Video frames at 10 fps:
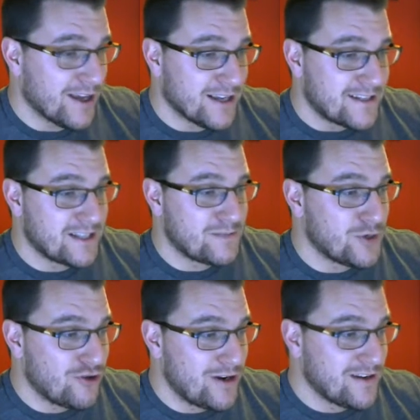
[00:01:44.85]
Since
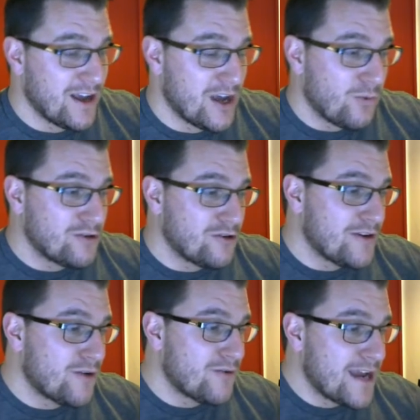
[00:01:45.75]
Madrid, we drew
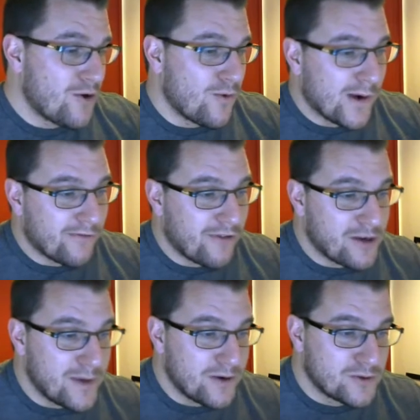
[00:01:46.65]
nil-nil with
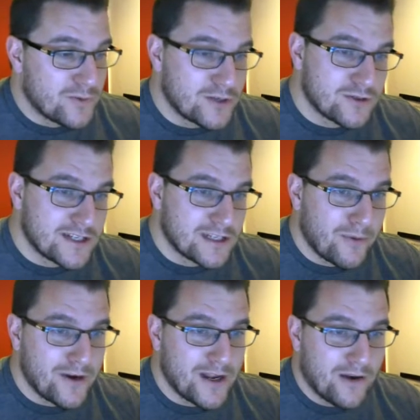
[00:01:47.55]
Mills, which was
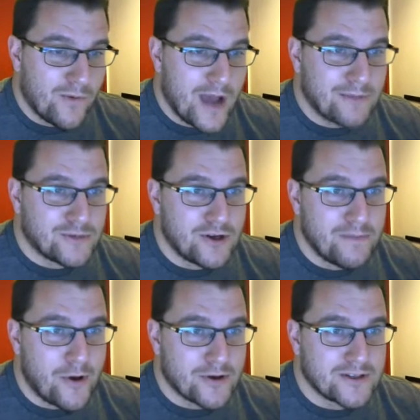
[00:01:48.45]
disappointing. We absolutely
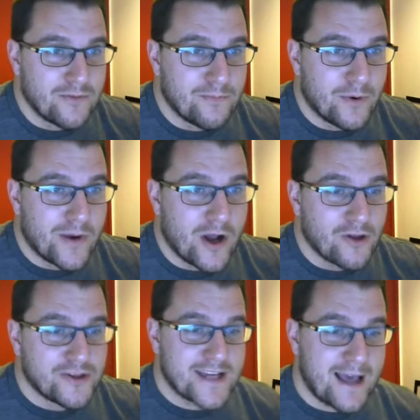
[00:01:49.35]
bossed them, but we got
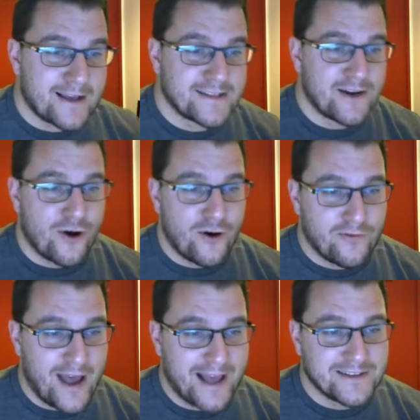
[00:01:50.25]
Takak sent off
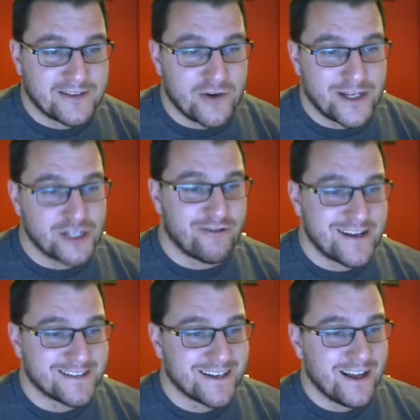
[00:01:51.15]
and two
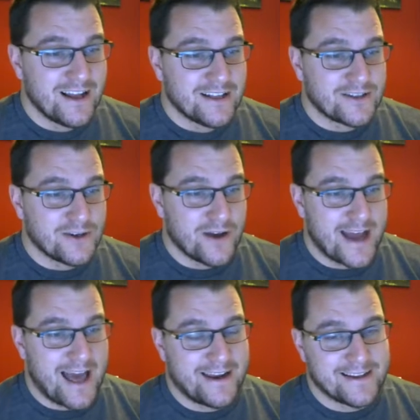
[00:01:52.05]
injuries to
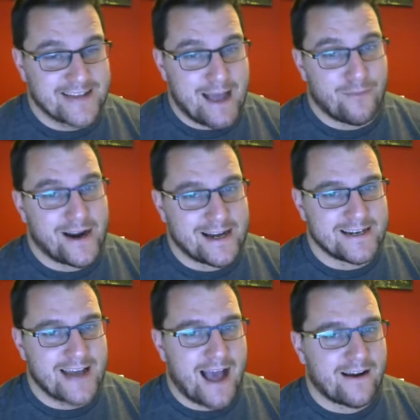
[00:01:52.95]
Hernandez and Bradley
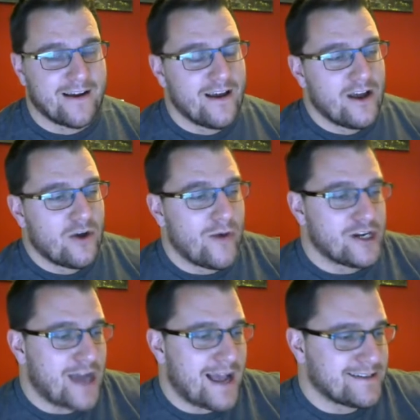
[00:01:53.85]
Dack,
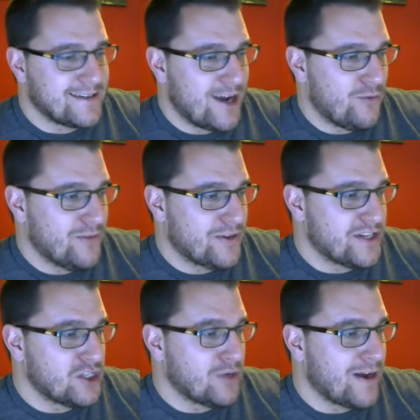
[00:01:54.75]
which hasn't helped the
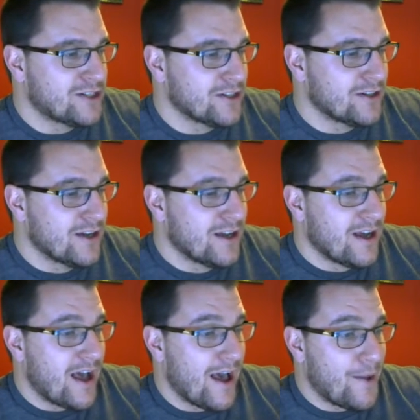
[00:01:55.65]
situation.
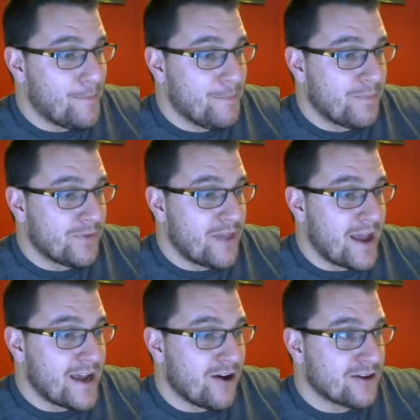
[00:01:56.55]
Um,
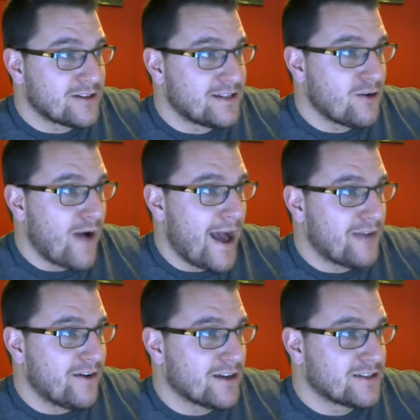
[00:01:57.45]
they are still ahead of
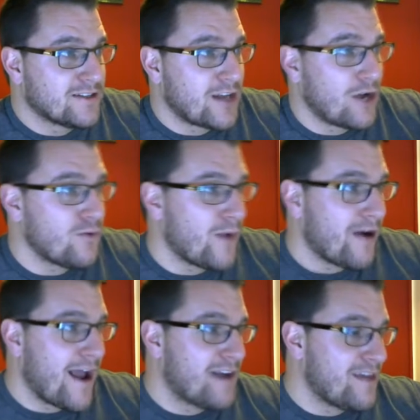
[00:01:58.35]
us. No, we're
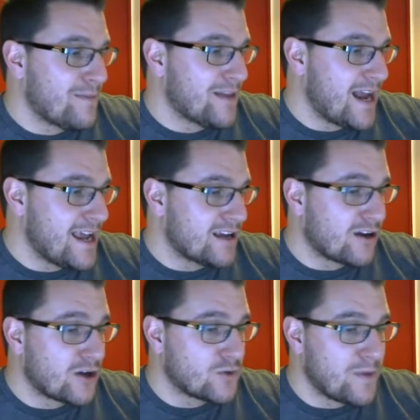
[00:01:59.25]
ahead of them in the league
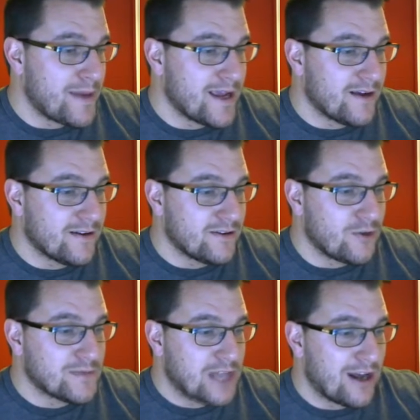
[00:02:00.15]
because we beat
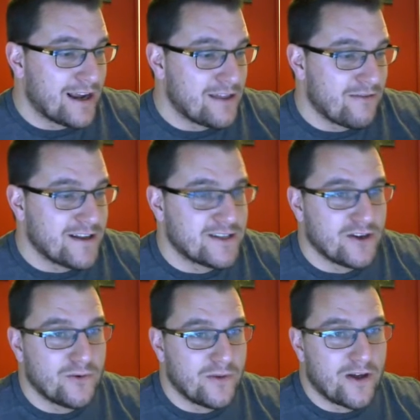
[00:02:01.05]
Domzali
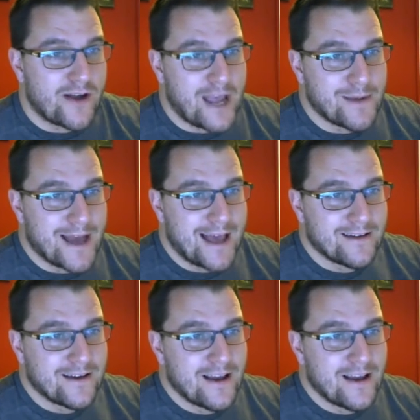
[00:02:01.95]
3-2 with our game in hand.